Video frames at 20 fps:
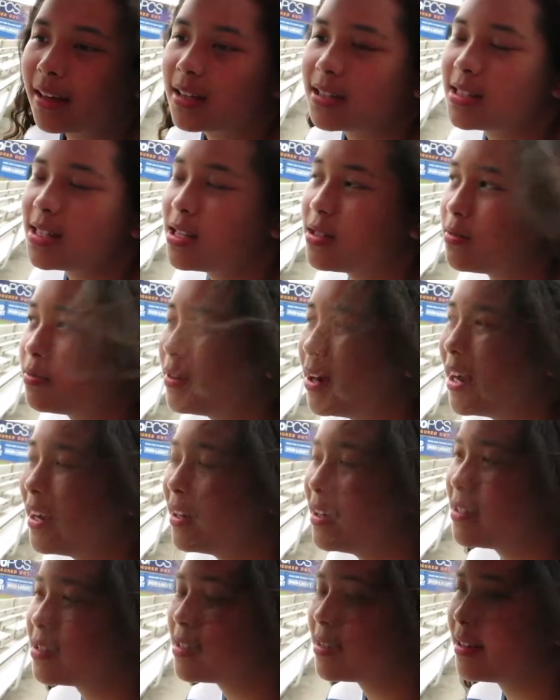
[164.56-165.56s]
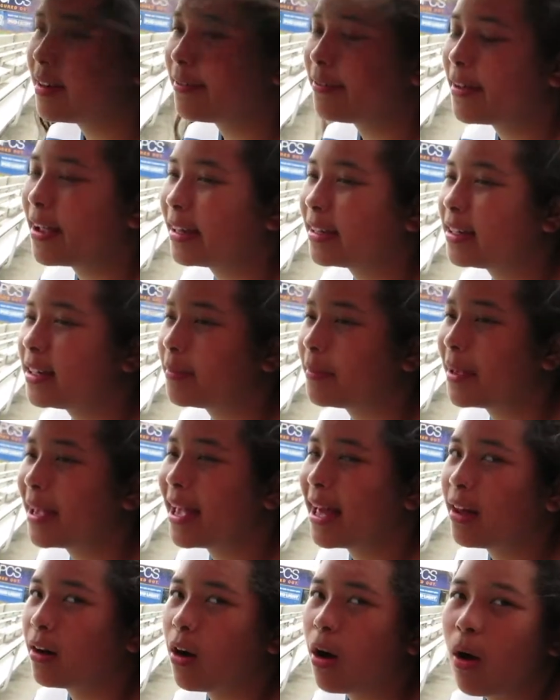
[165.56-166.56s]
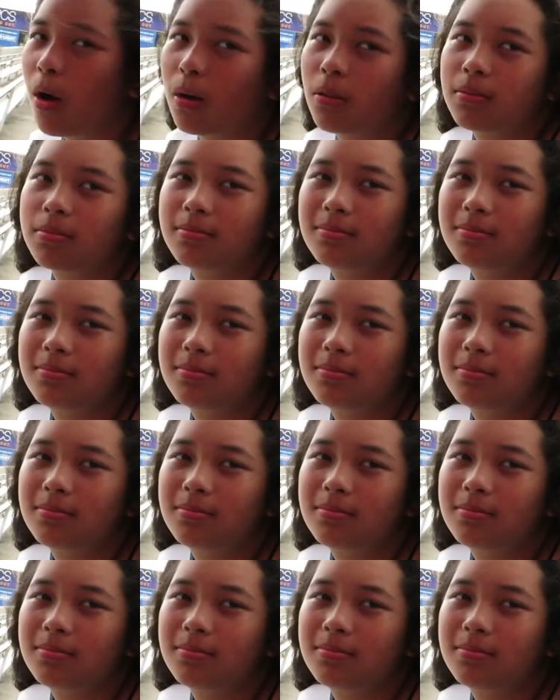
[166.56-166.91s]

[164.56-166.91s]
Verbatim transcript: because this rain isn't affecting me at all.